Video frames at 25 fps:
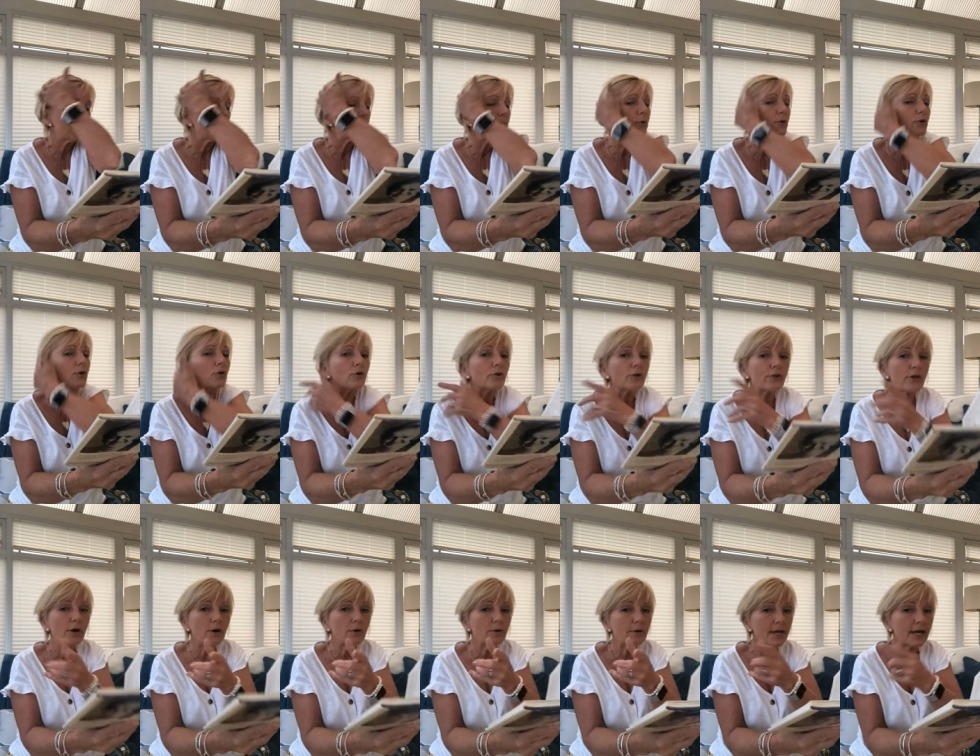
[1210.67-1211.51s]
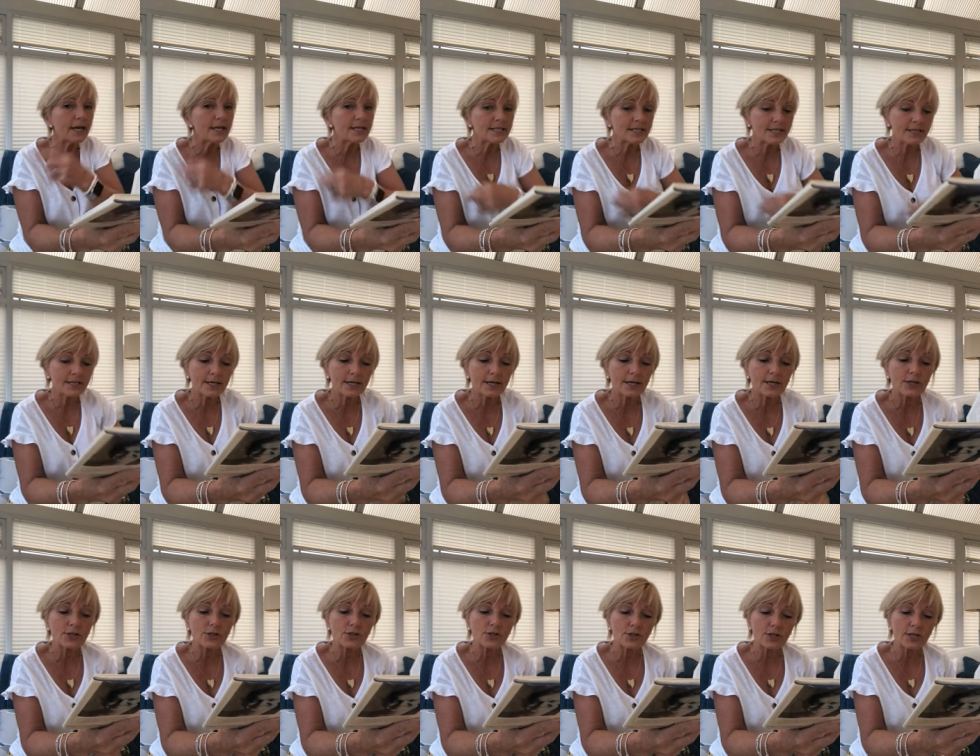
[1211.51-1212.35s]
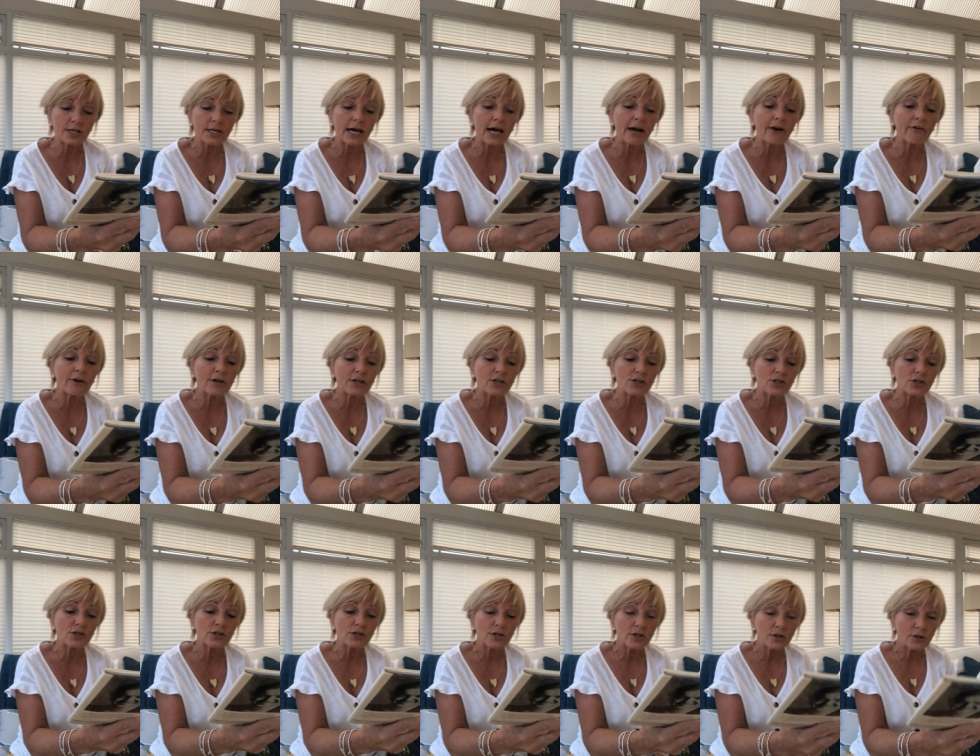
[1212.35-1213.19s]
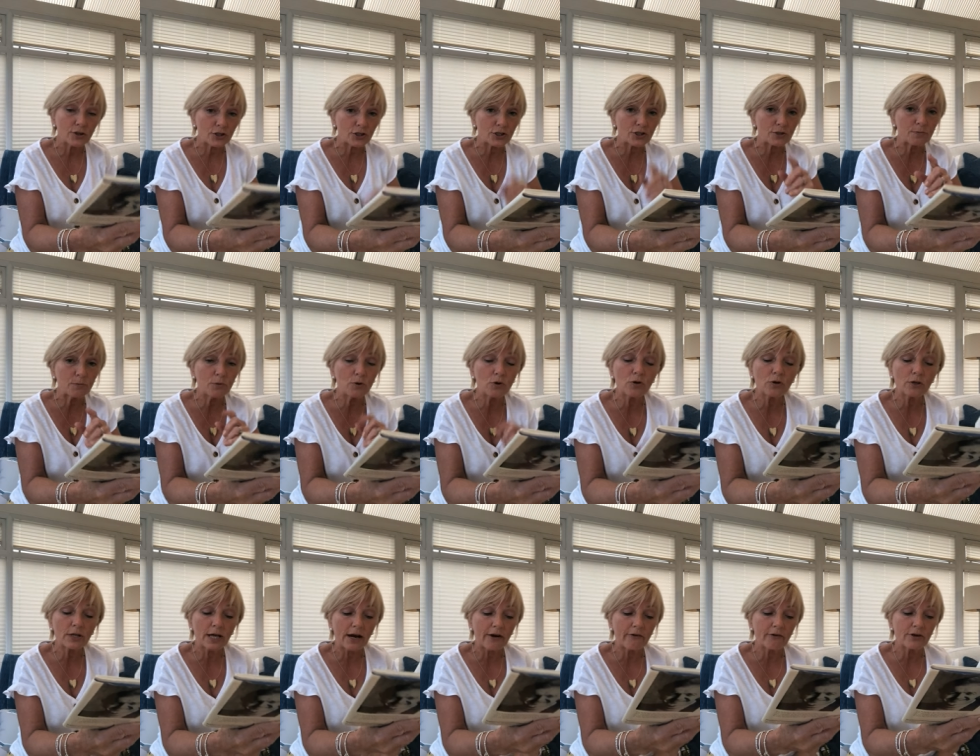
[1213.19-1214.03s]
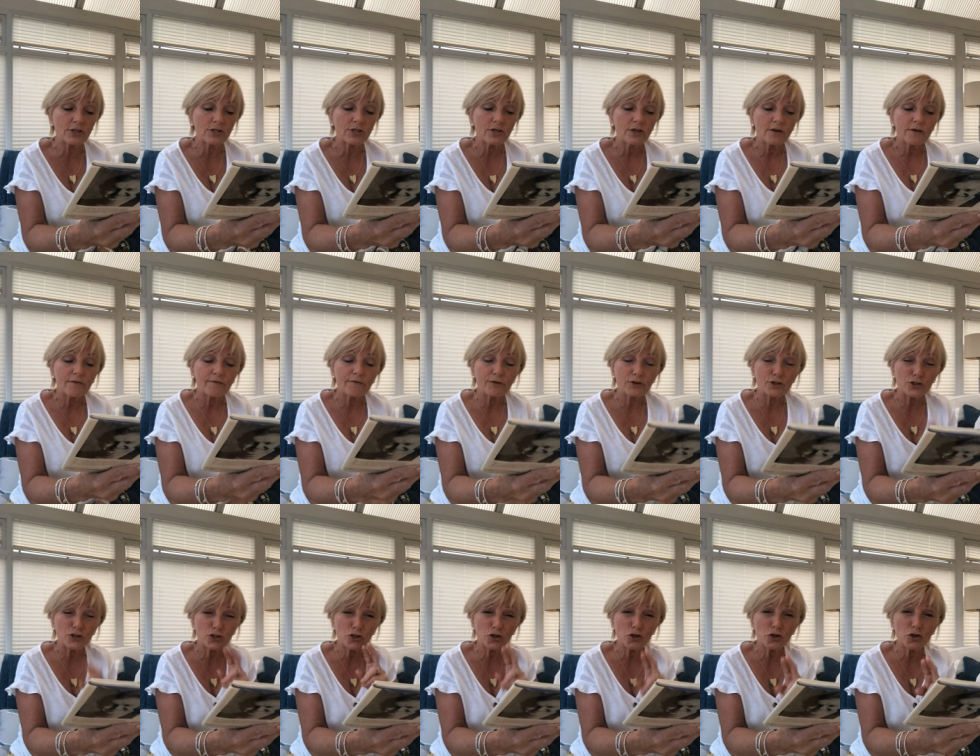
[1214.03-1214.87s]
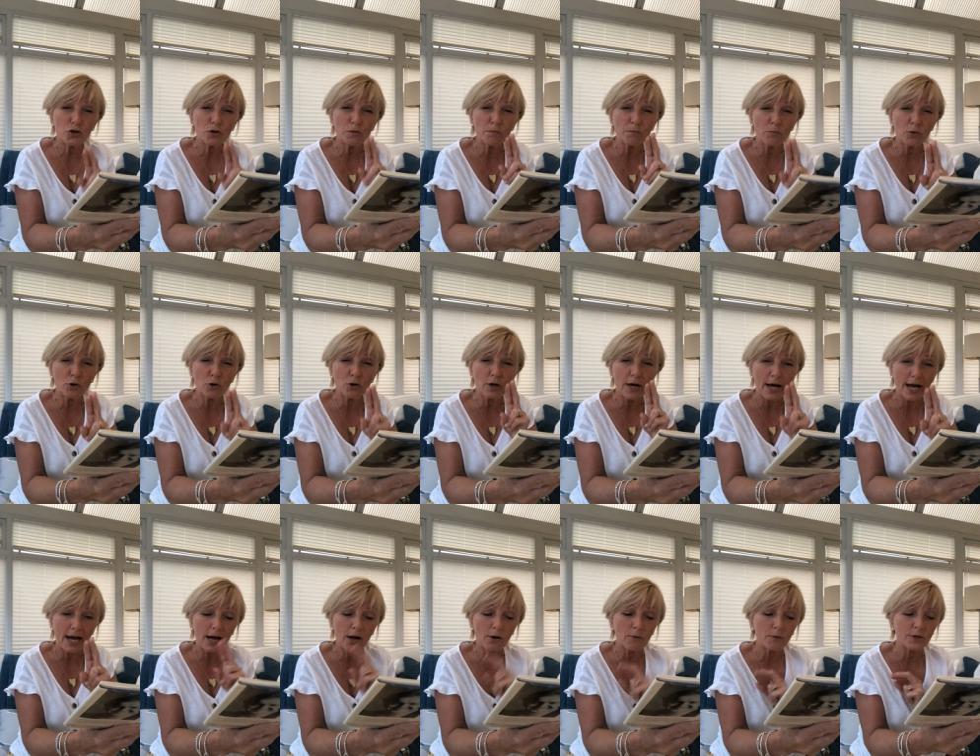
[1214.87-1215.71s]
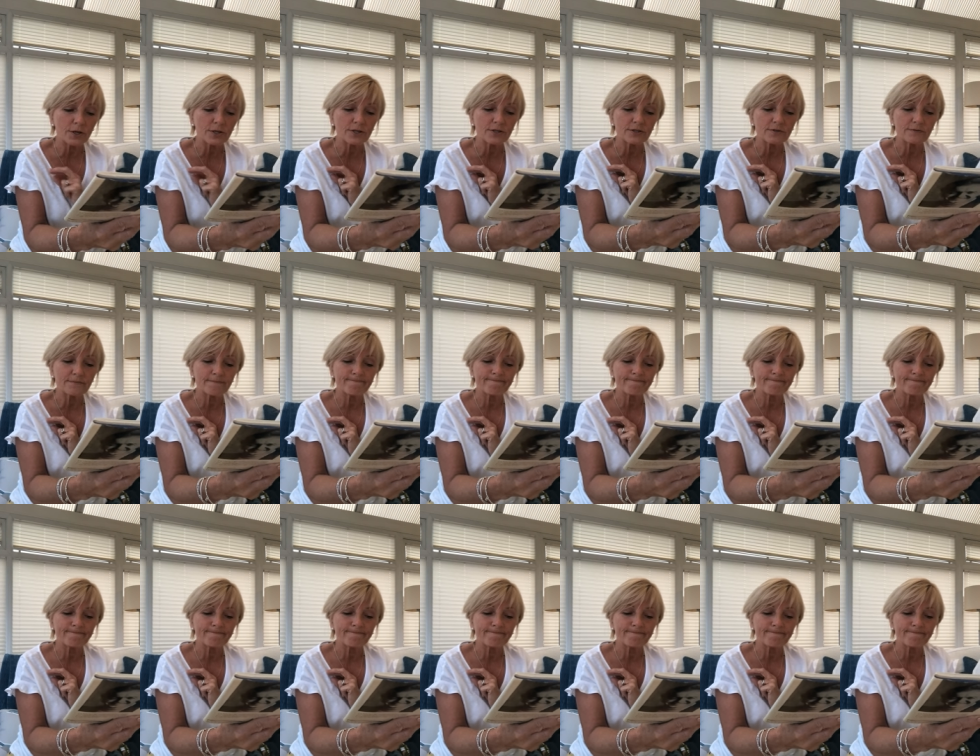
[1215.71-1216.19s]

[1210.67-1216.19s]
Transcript: But although they searched the garage, the small garage, for 2 more hours